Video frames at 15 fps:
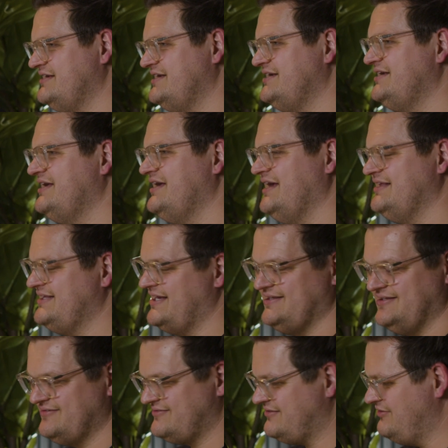Y, and Z?
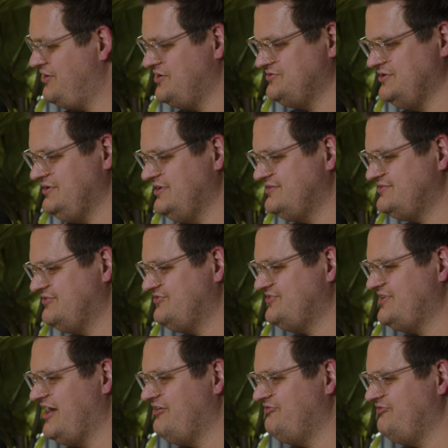And they had this laundry
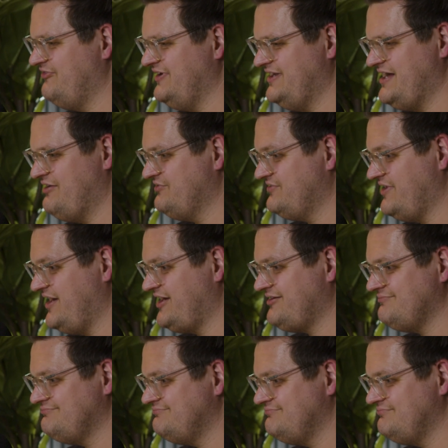list of stuff, and I
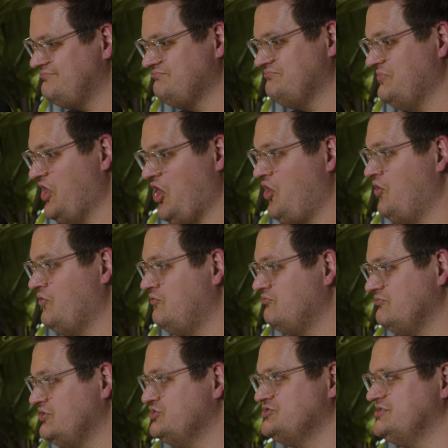was like,
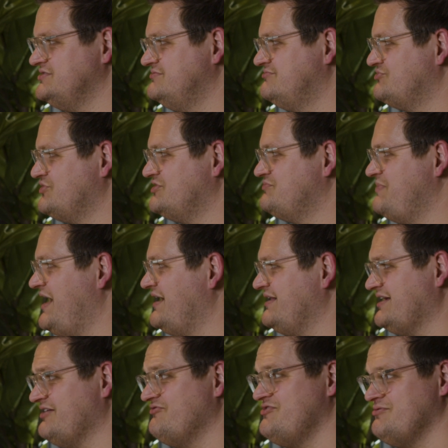no, you should
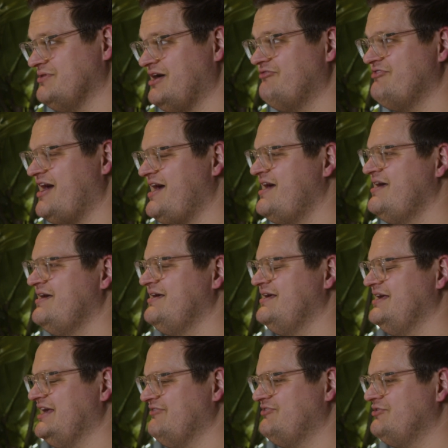switch back. Like, if you love that,
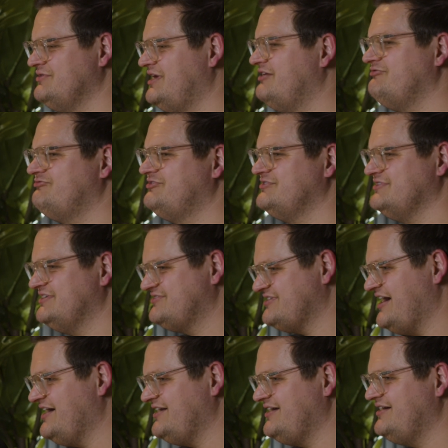if you loved
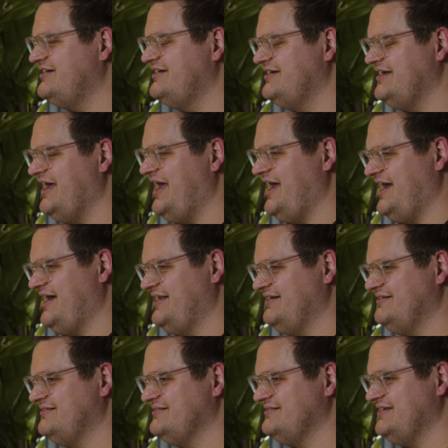Asana
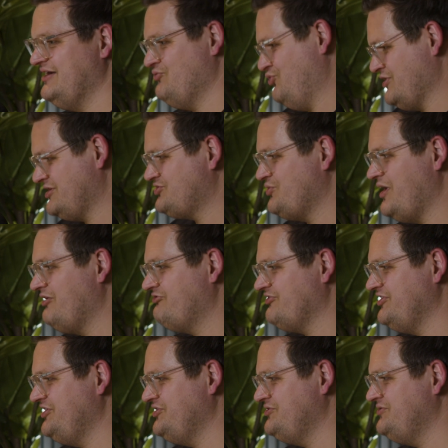and it worked
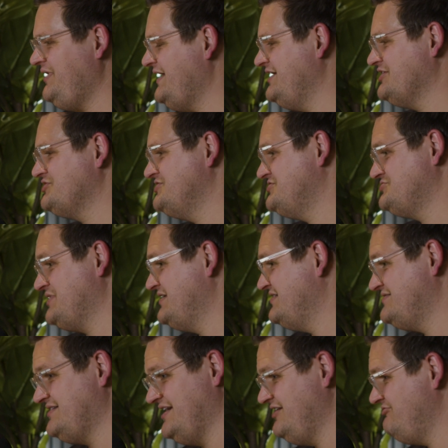well for you, and you're
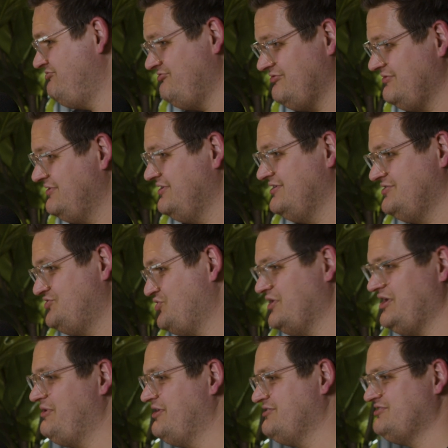just trying to save
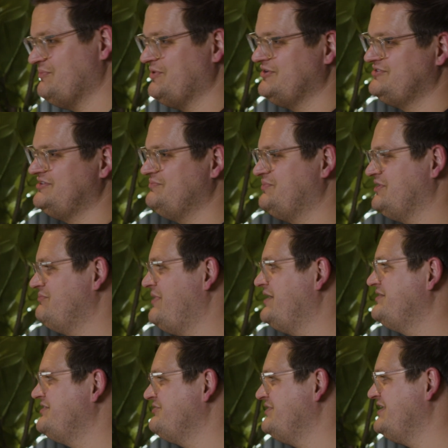$20 a person
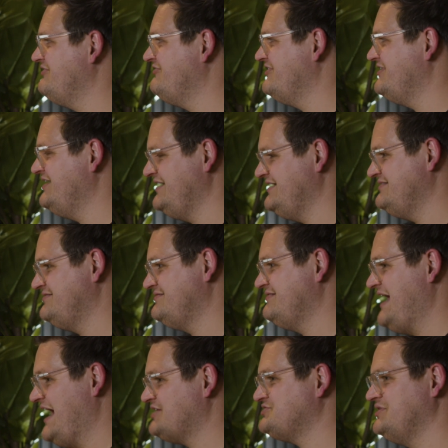per month or whatever, and
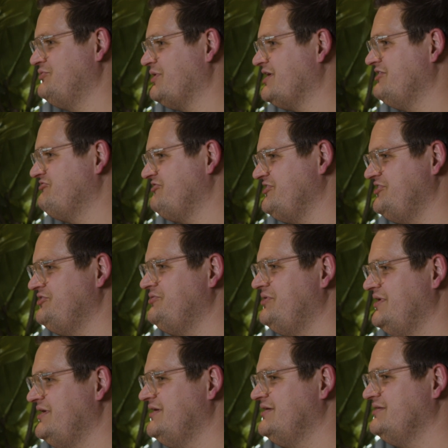it's actually working for
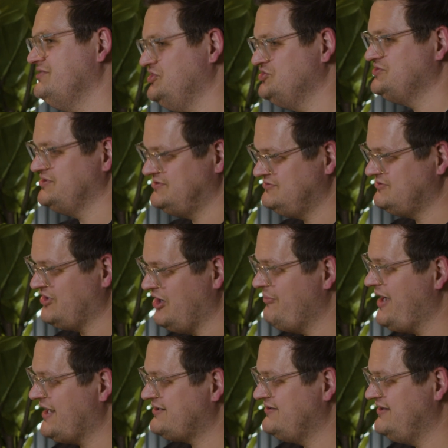you, you should
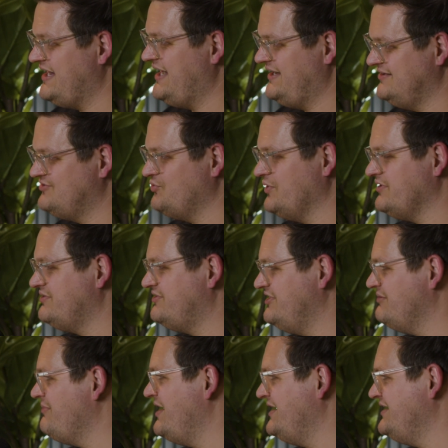go back to that. It's
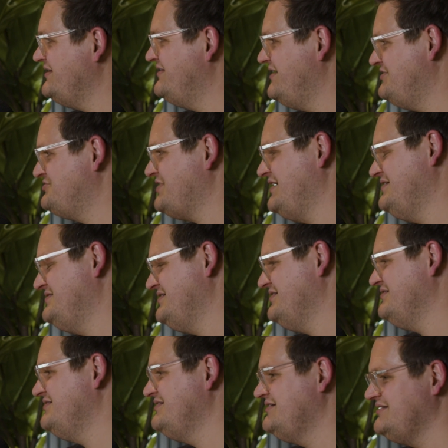worth your money than
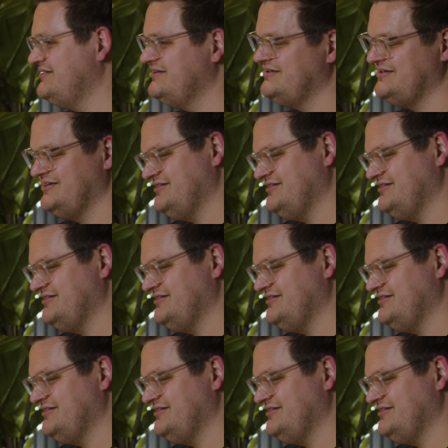trying to